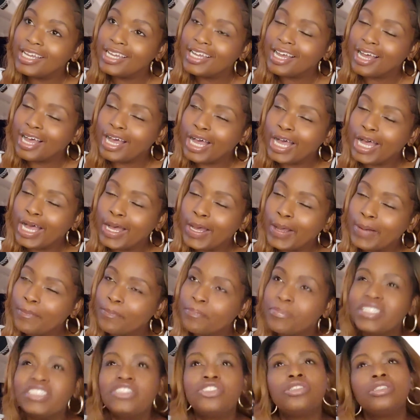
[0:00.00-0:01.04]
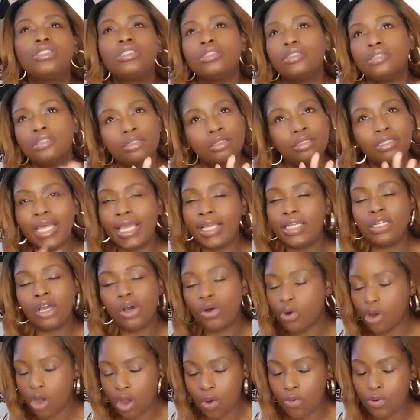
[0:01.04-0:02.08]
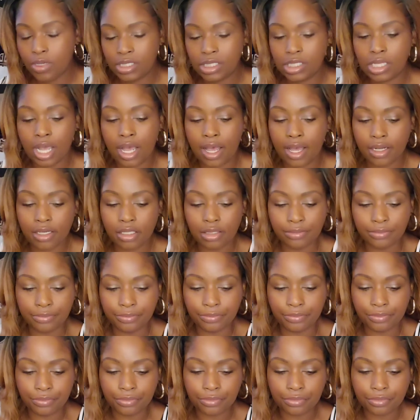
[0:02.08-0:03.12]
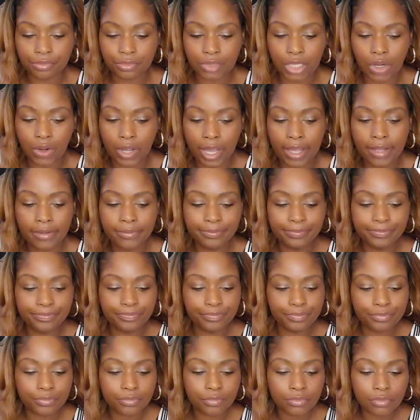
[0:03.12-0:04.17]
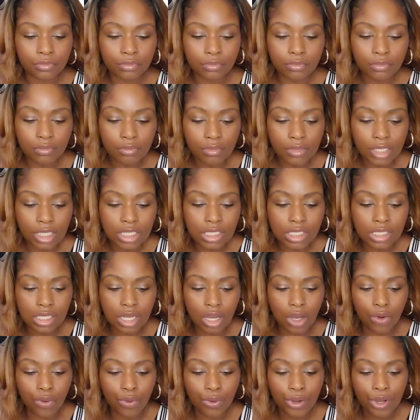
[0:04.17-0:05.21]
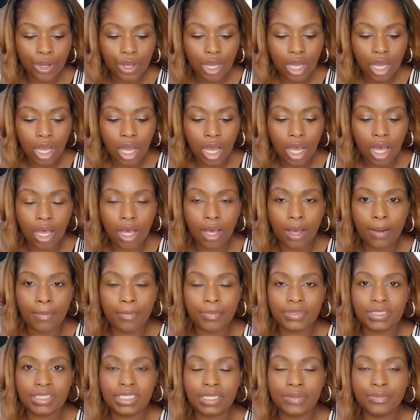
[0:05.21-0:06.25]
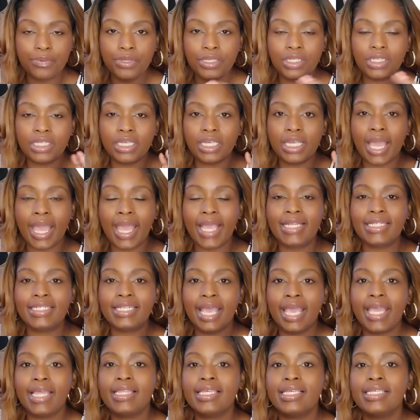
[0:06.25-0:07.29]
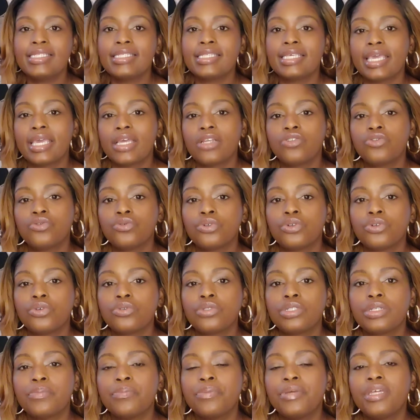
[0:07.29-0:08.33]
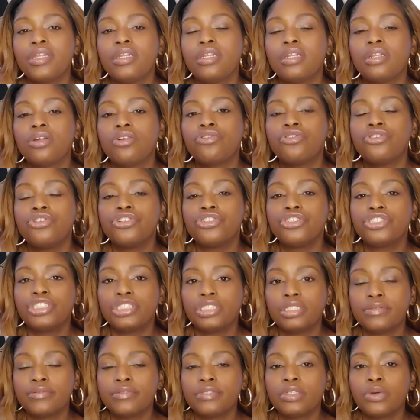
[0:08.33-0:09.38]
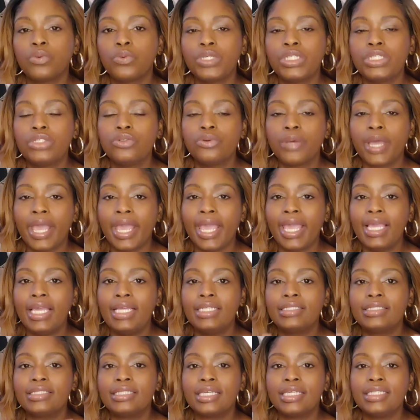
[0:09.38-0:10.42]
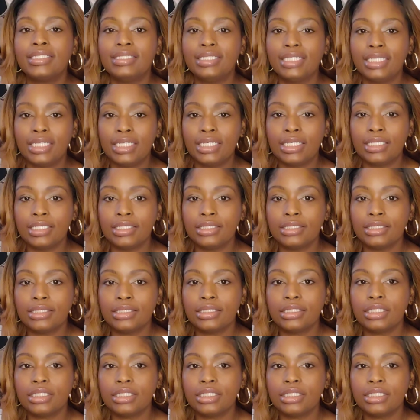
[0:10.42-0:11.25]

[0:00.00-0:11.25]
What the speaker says: but they don't coincide. Okay, so typically a daily schedule depending on your shift. So we do 8s and 10s,